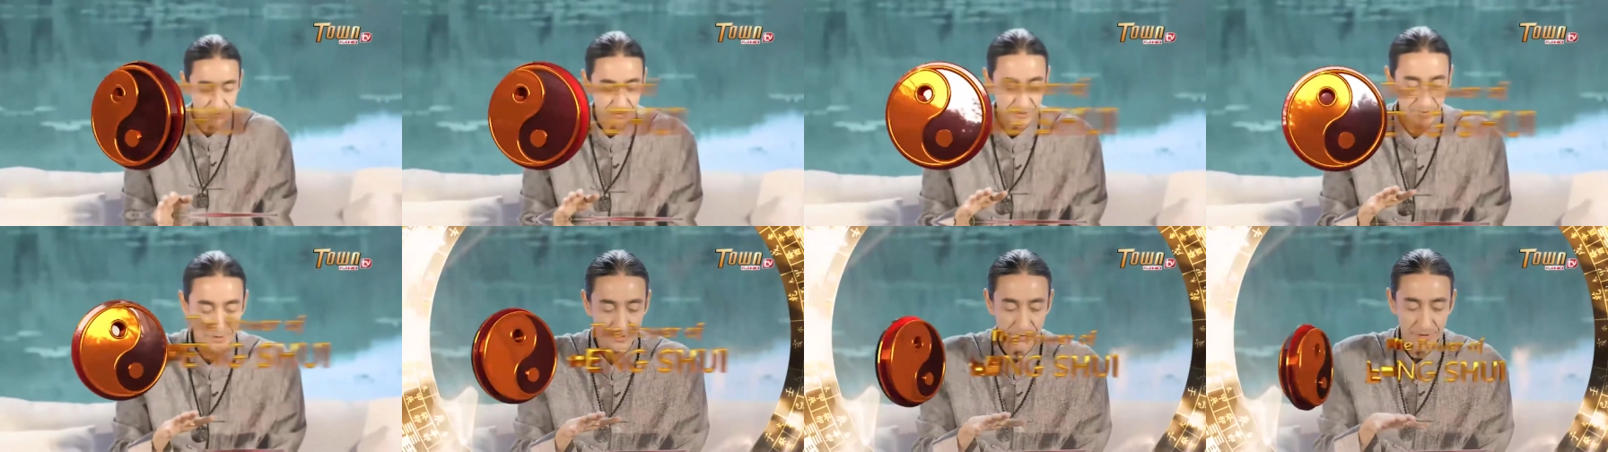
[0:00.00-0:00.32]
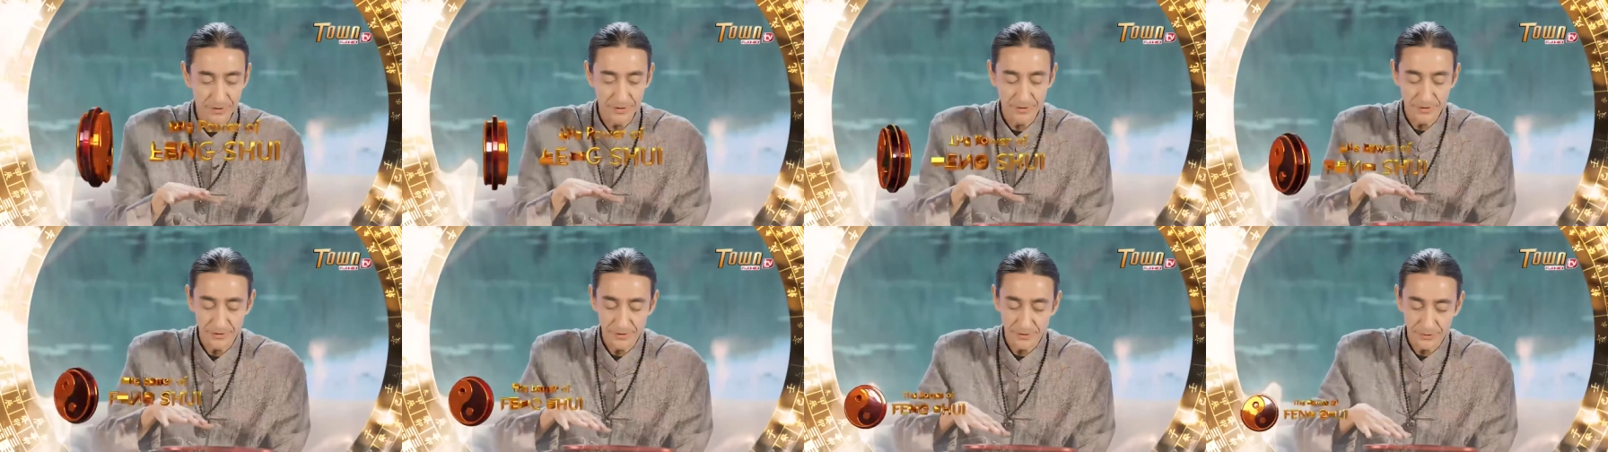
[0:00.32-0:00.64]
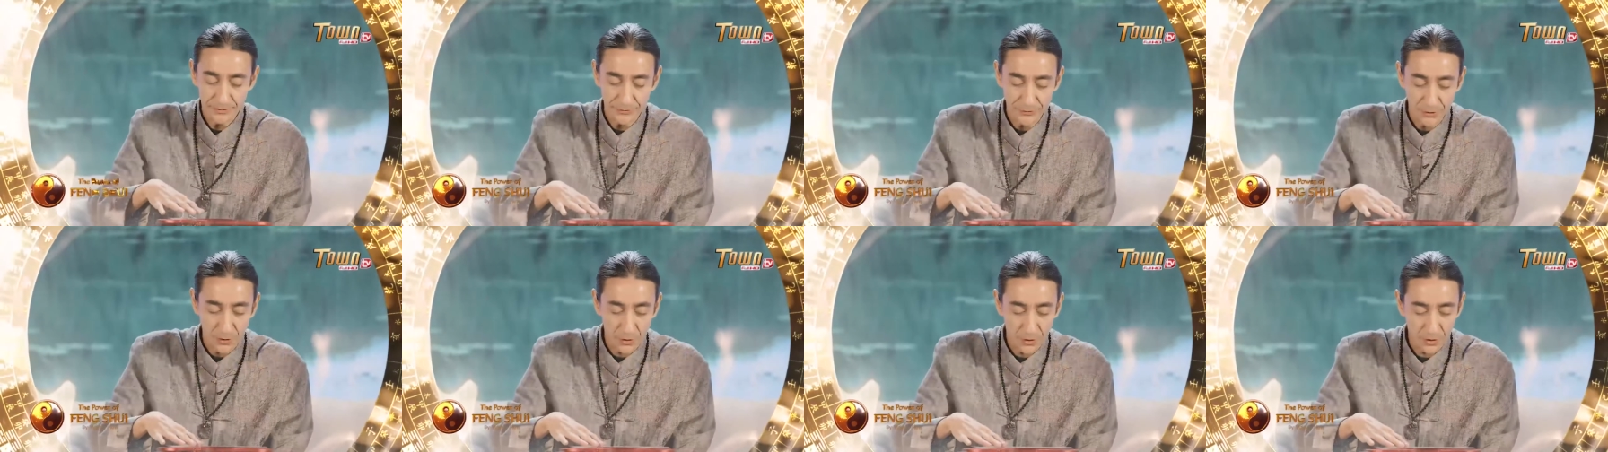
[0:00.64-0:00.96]
The
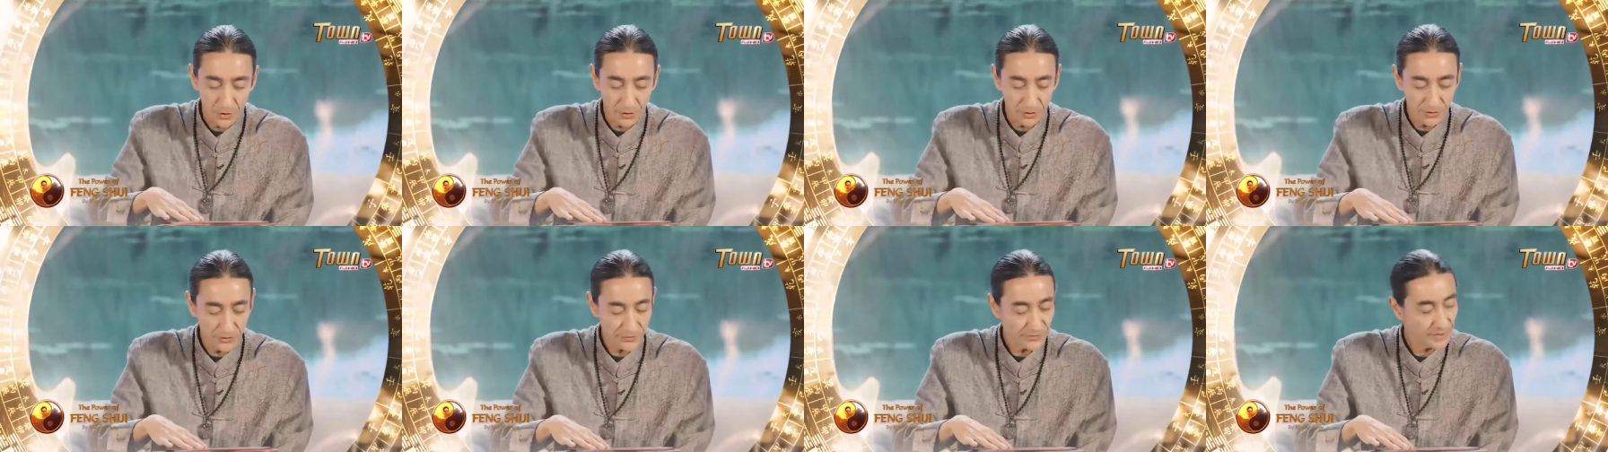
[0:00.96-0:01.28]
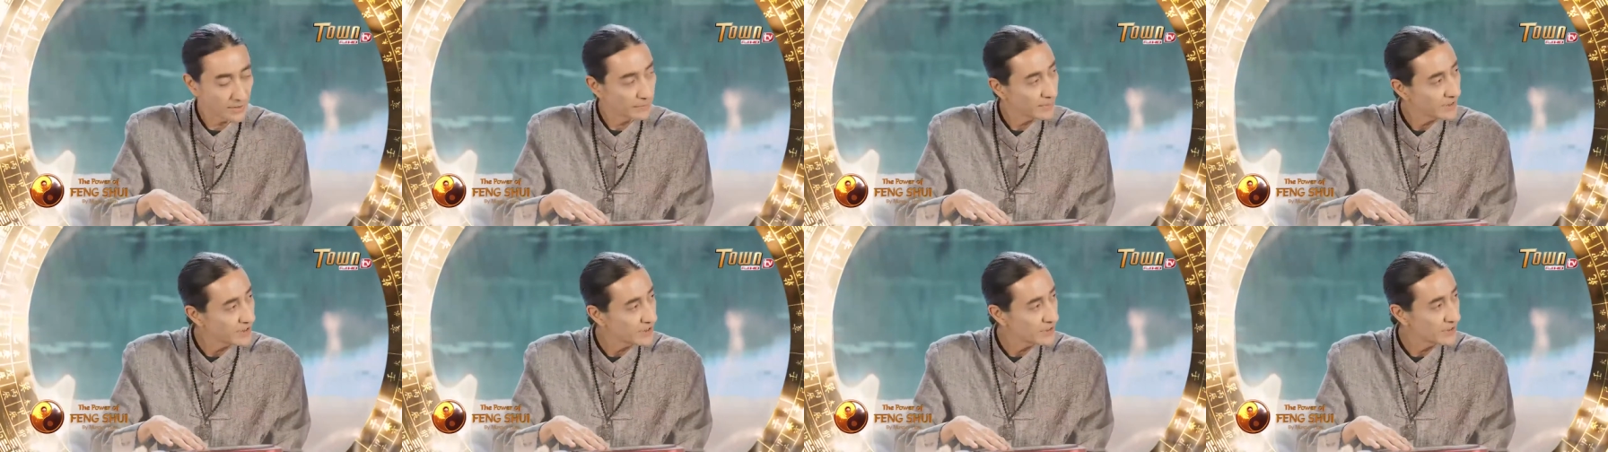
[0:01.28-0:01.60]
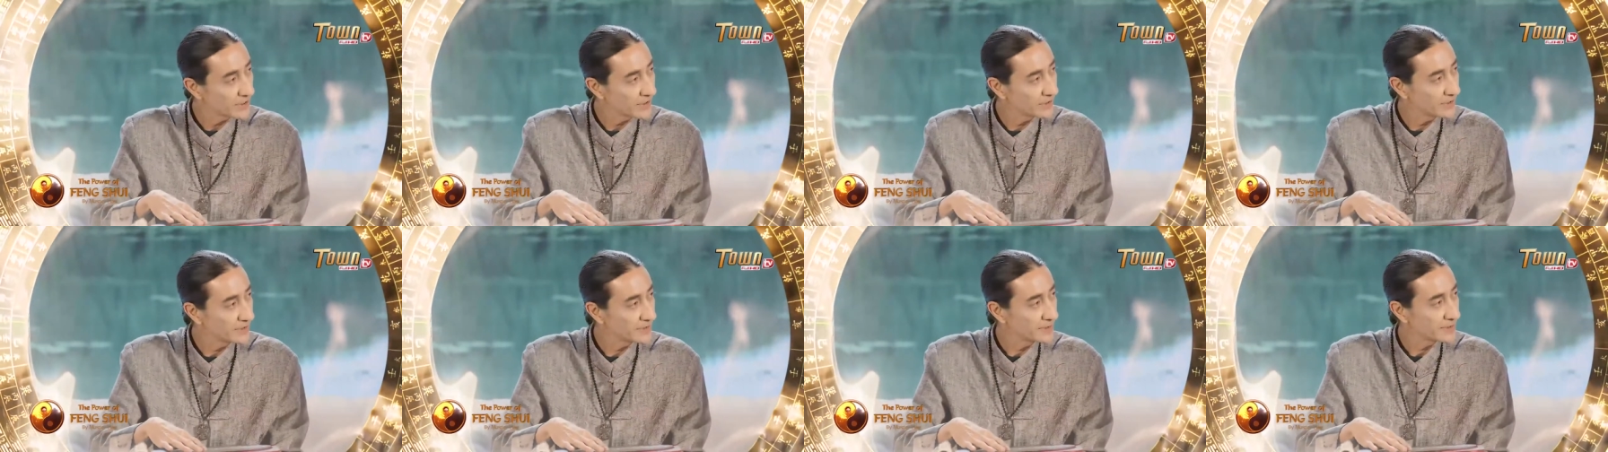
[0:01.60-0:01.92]
door
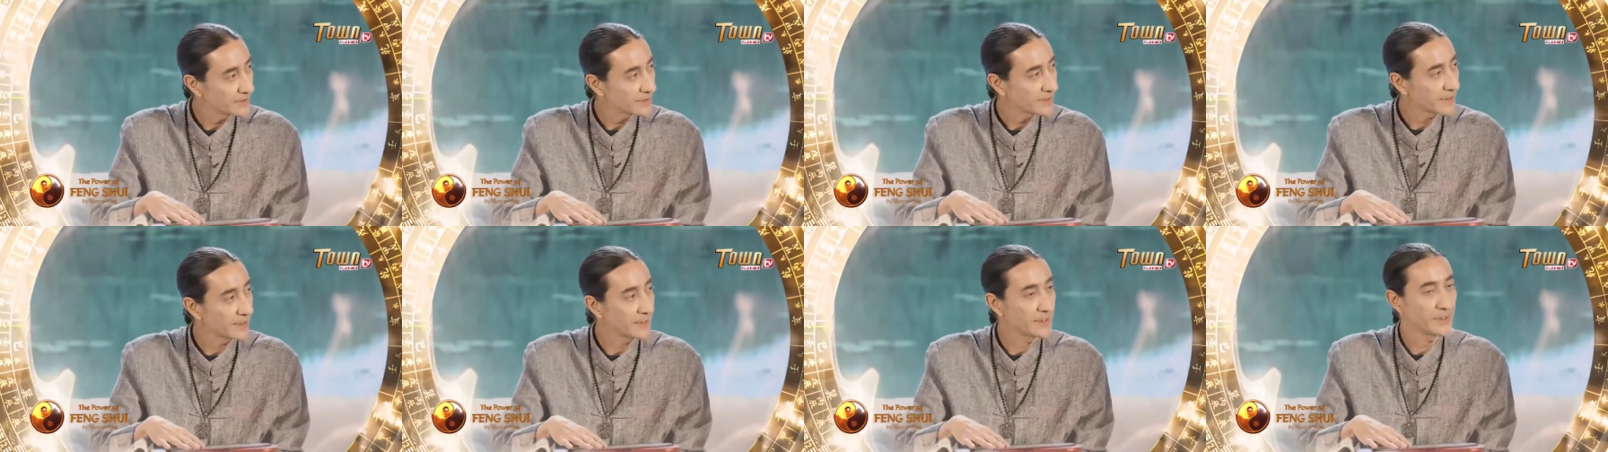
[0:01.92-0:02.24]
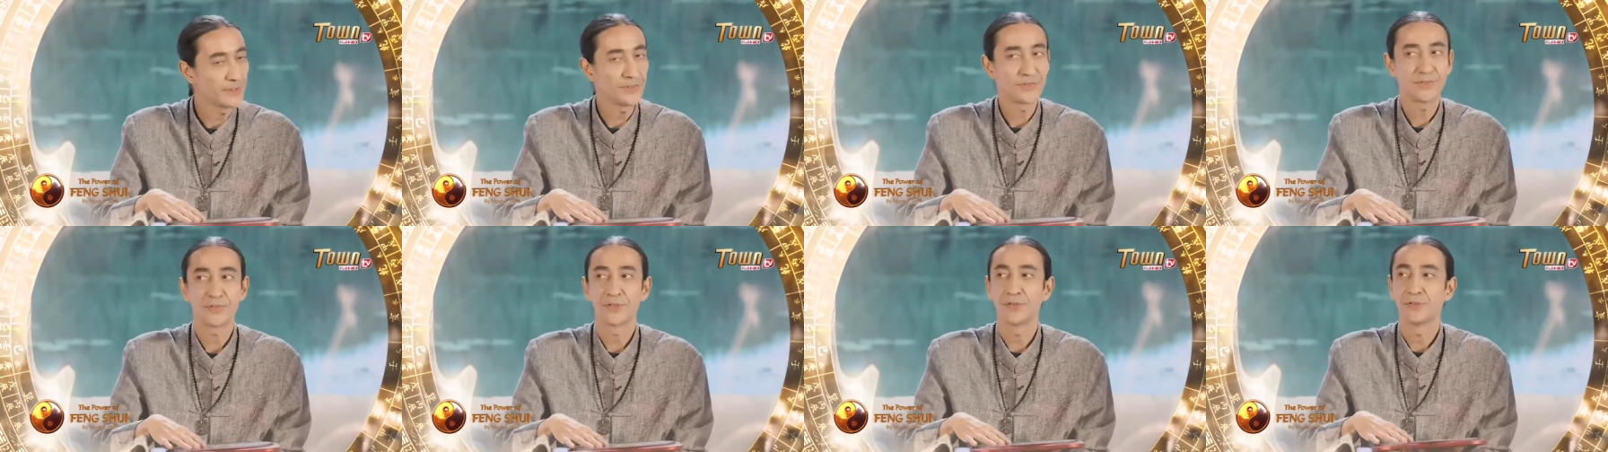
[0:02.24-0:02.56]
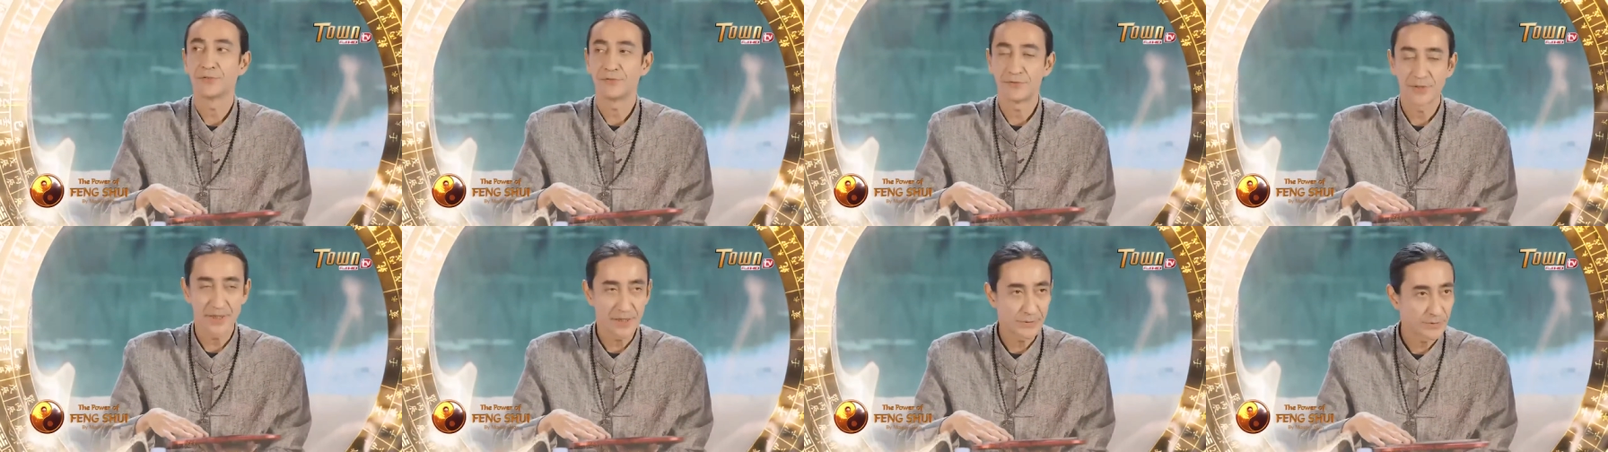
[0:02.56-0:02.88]
direction
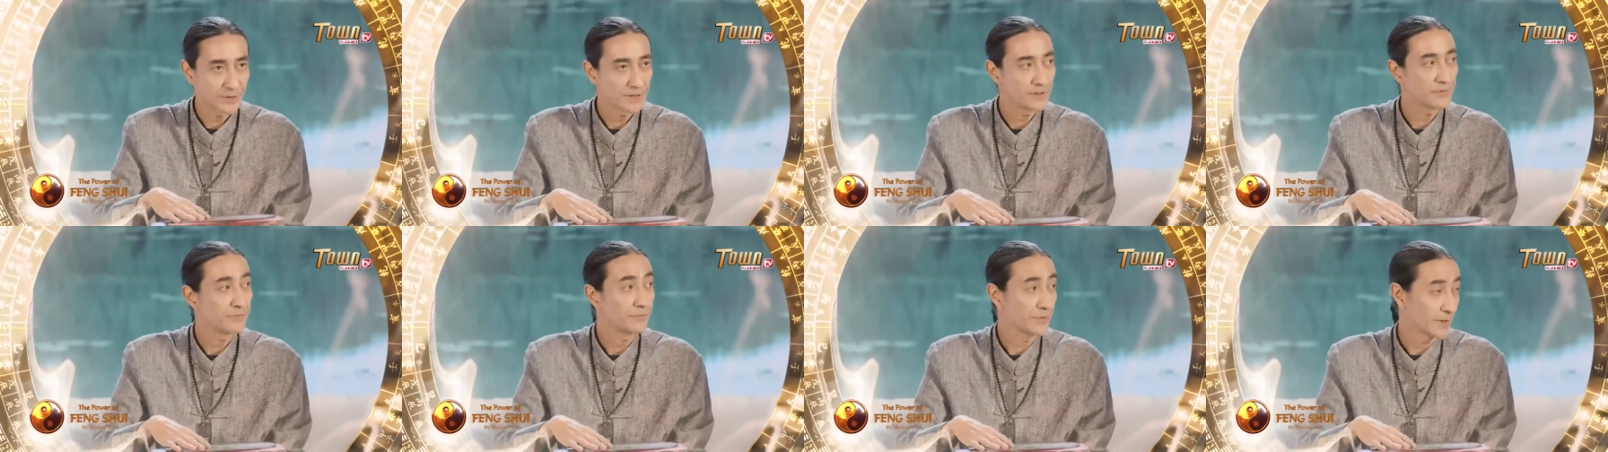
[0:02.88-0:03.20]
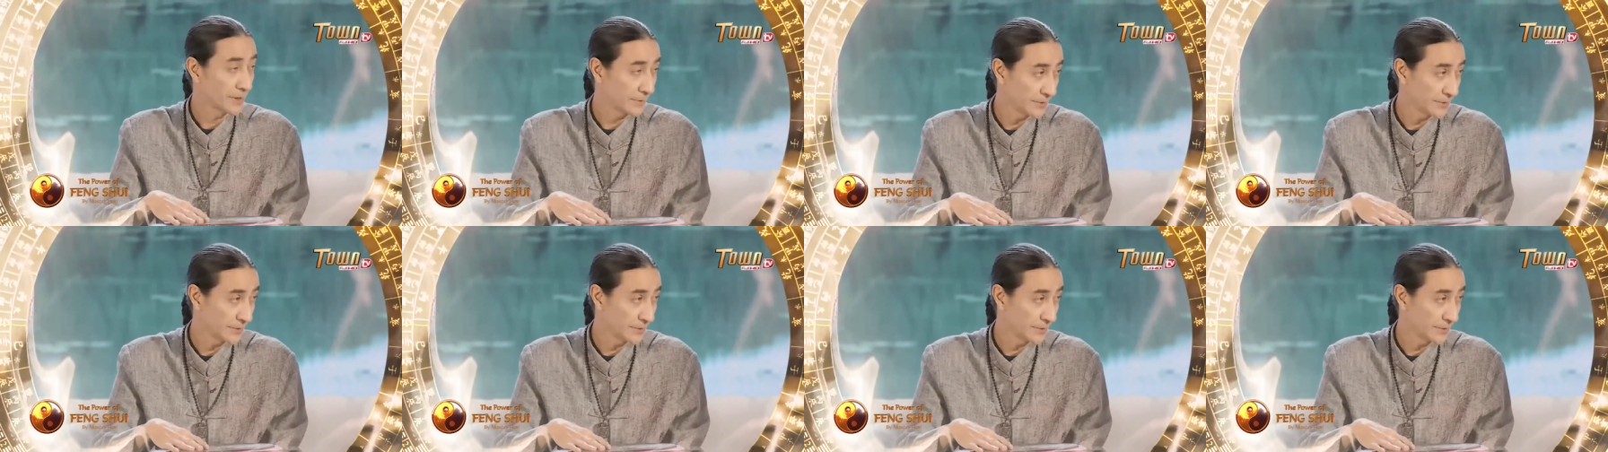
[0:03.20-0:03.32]
isvery,